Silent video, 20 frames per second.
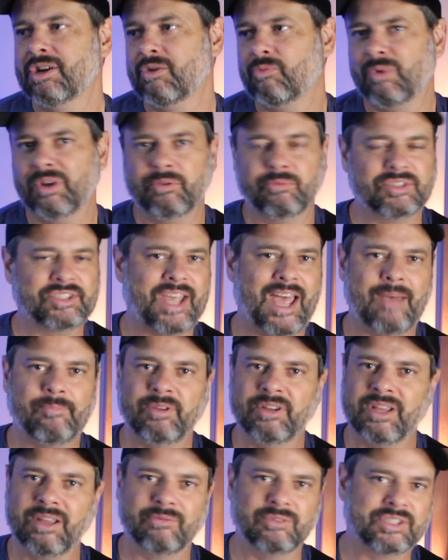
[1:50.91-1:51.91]
When it was
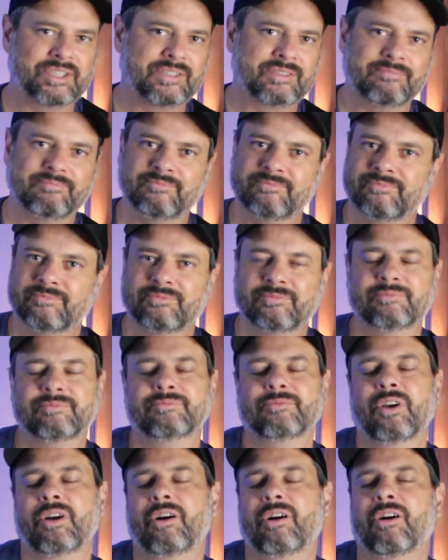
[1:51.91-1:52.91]
happening, it was
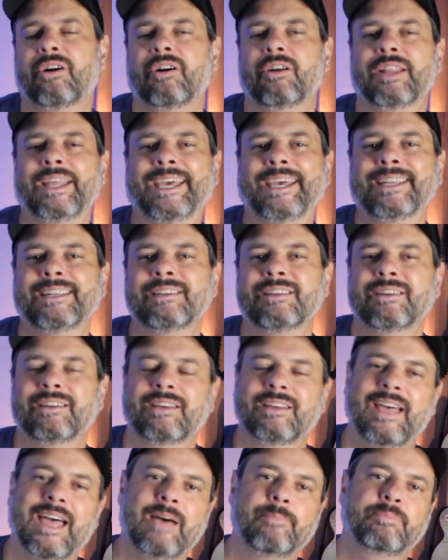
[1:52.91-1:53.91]
all in,
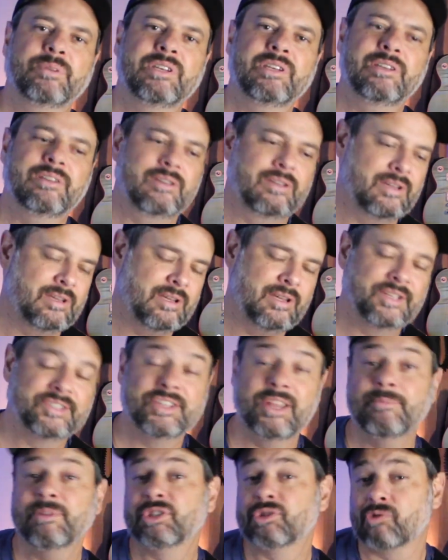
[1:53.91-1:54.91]
happy. His
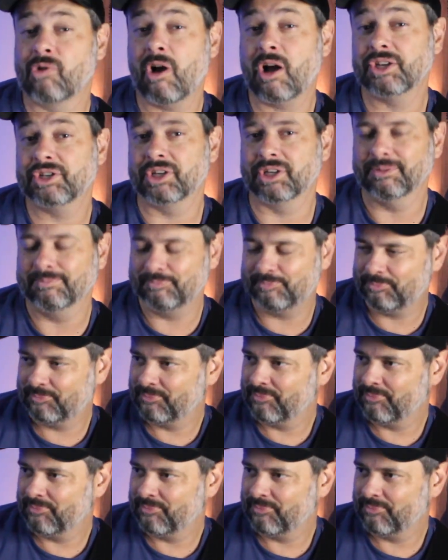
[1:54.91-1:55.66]
name is Roger,